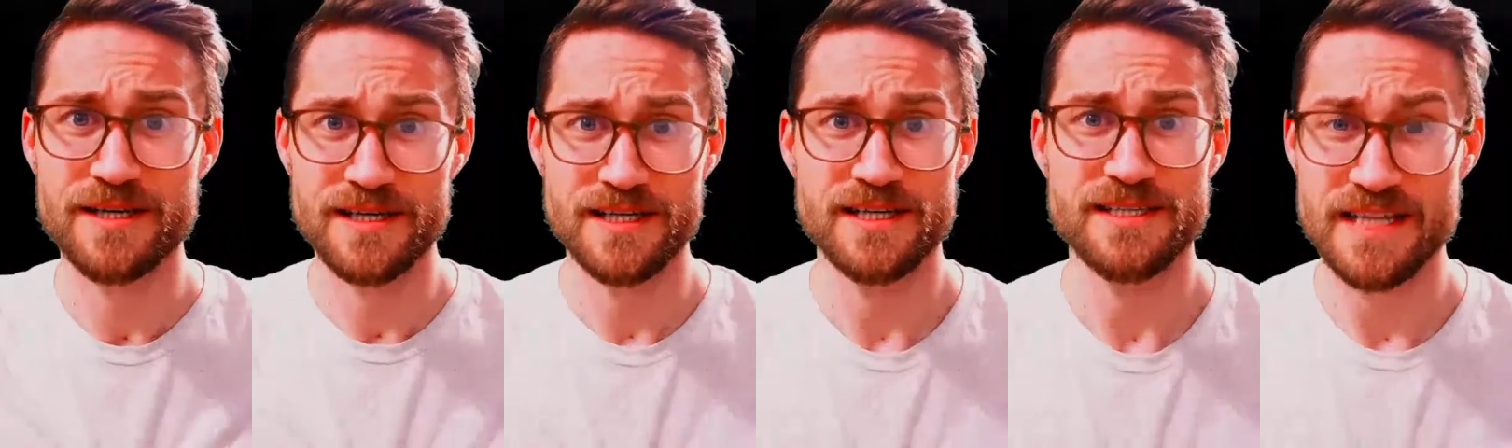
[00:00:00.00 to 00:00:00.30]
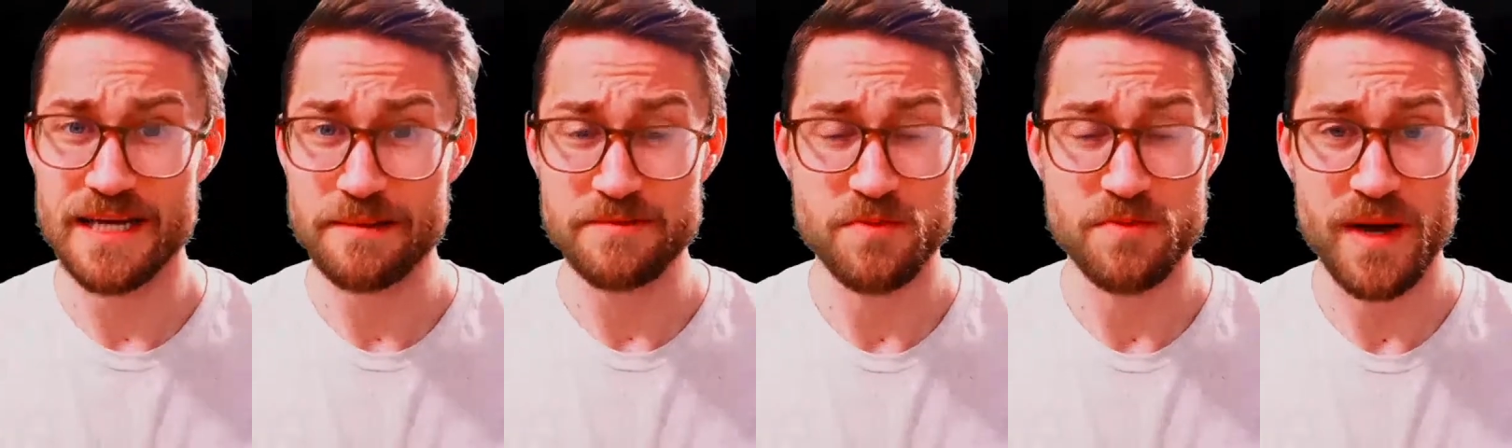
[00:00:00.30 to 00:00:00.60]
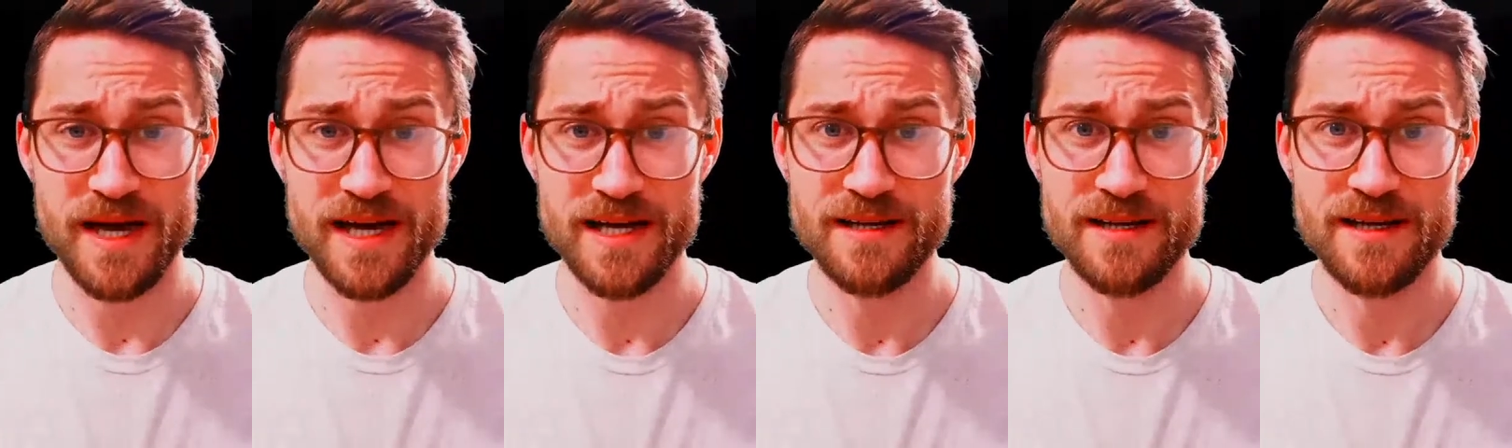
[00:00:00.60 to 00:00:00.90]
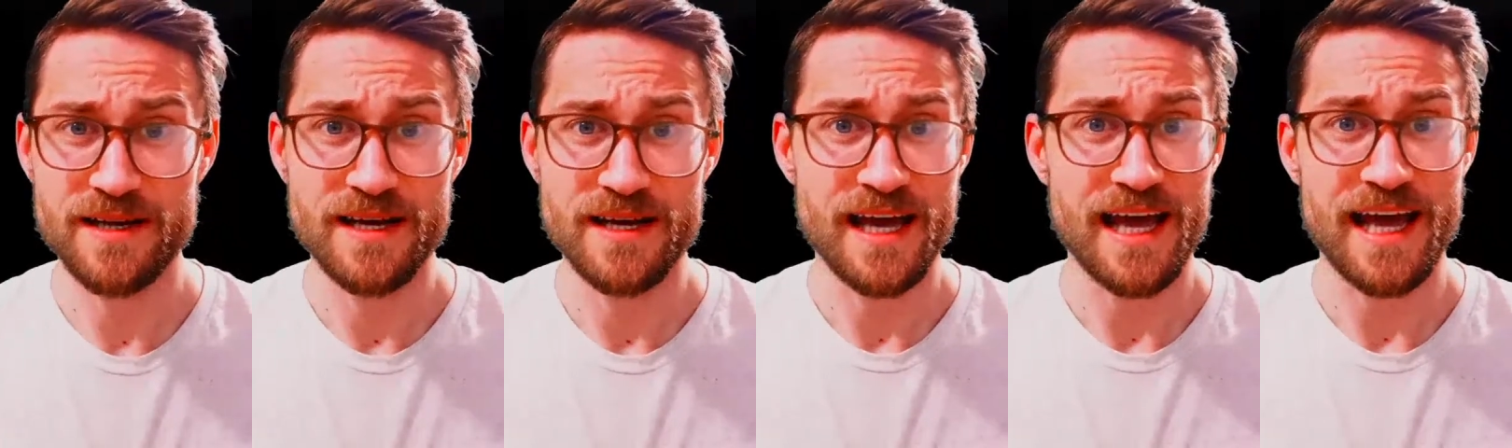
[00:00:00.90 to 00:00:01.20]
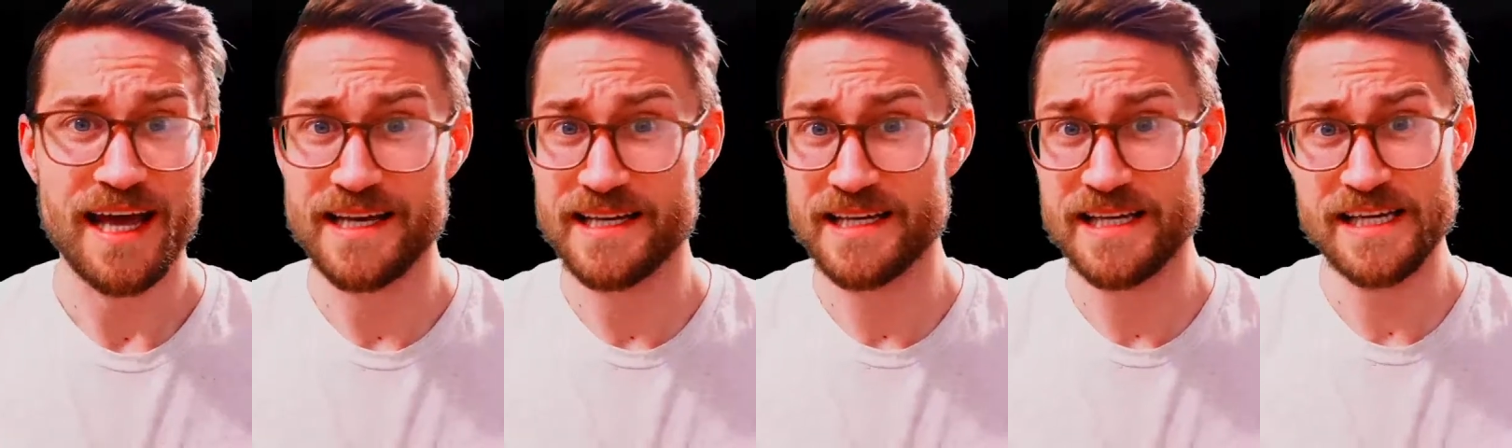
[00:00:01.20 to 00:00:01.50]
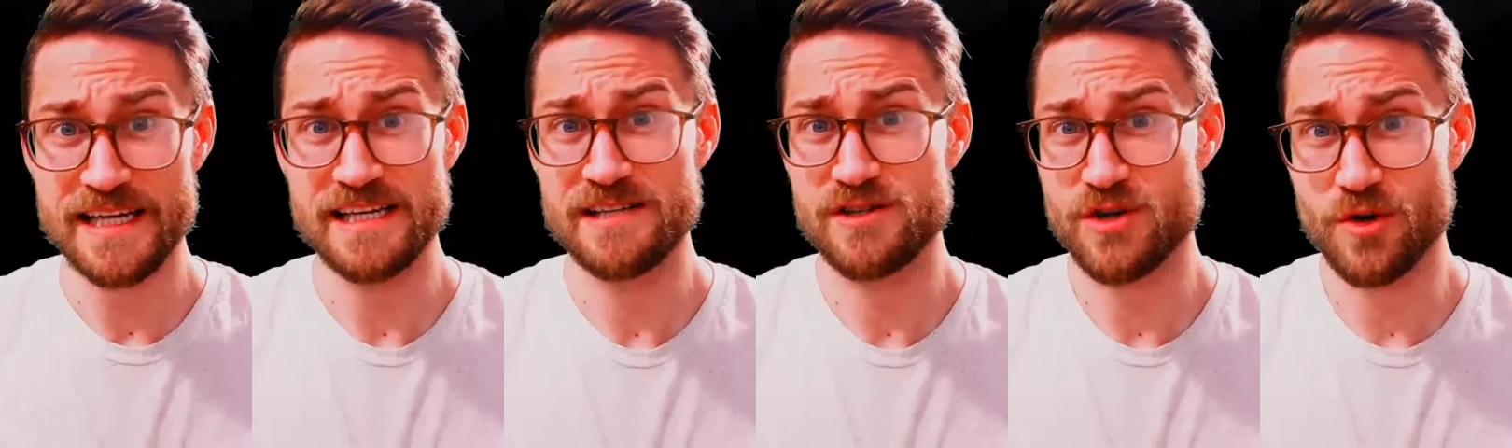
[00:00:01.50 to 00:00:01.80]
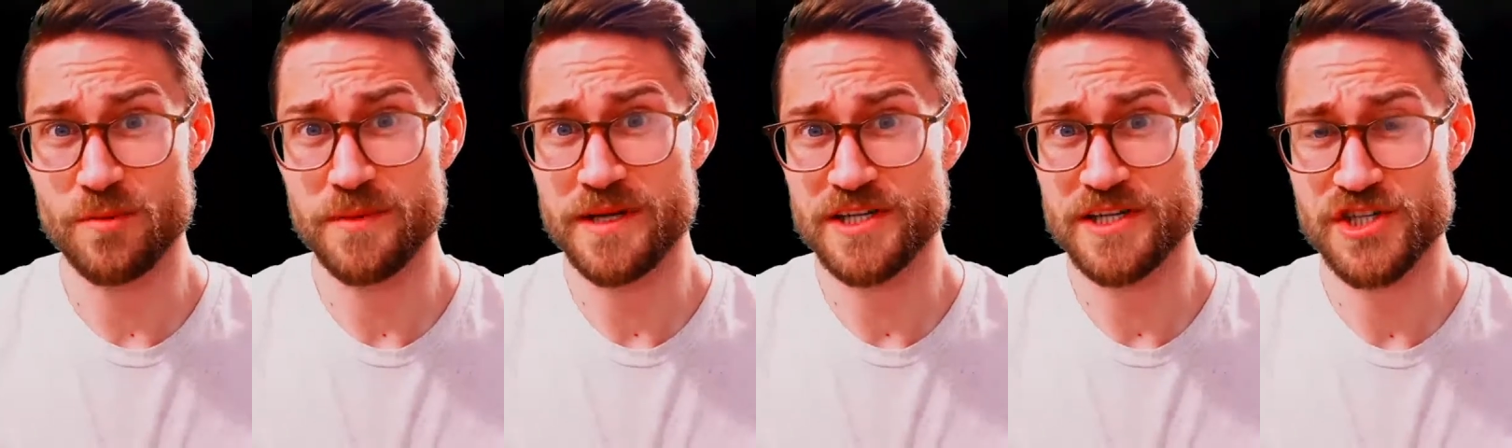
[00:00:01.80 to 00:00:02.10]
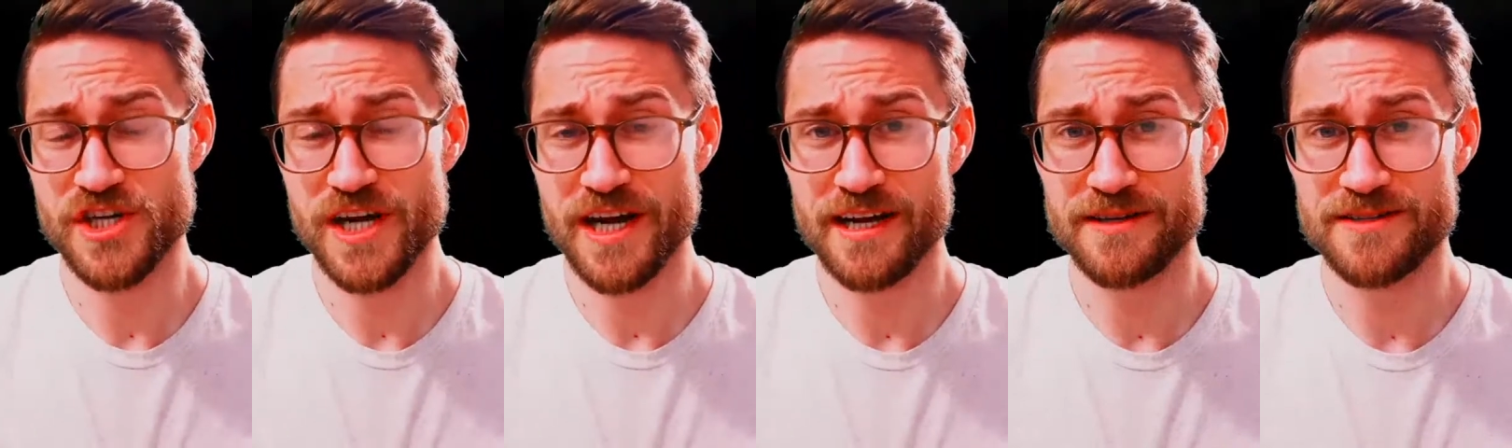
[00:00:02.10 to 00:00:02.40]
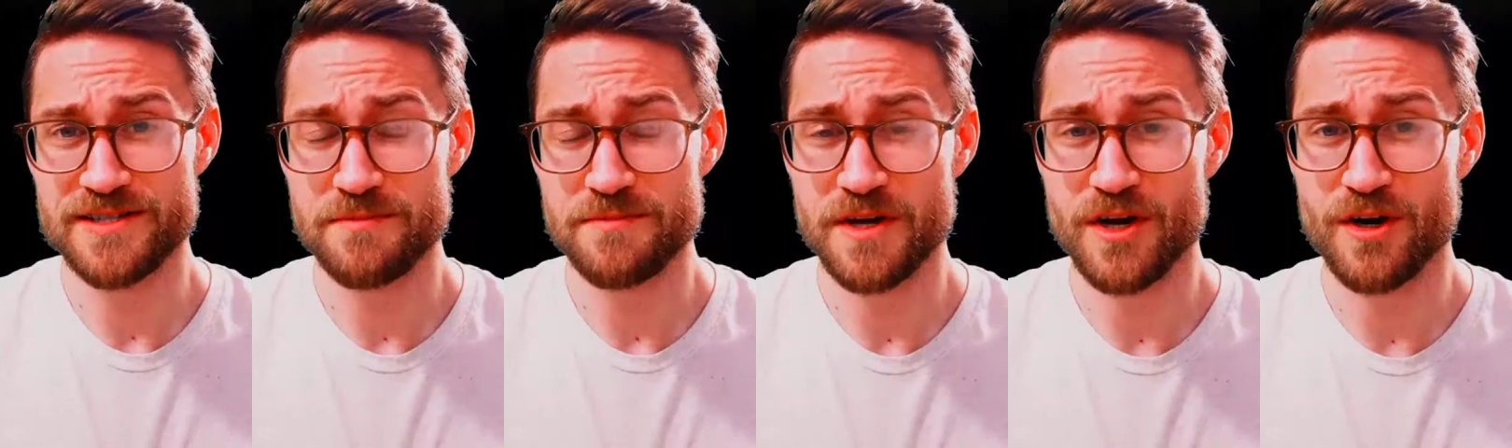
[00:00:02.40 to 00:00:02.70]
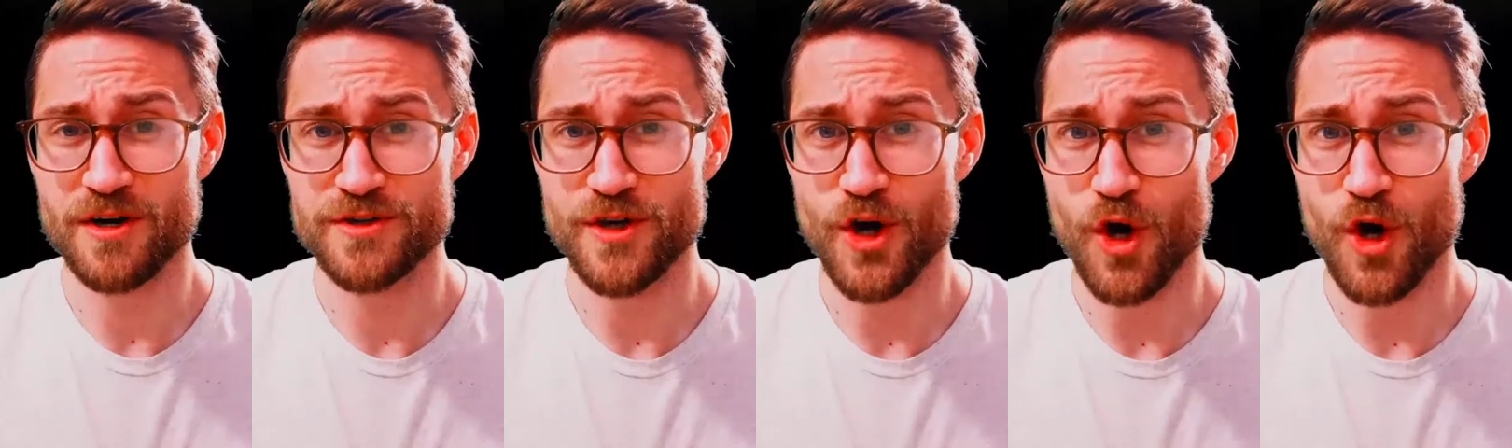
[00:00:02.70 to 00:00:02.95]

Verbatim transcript: His name's Penn, and he told me to check out something called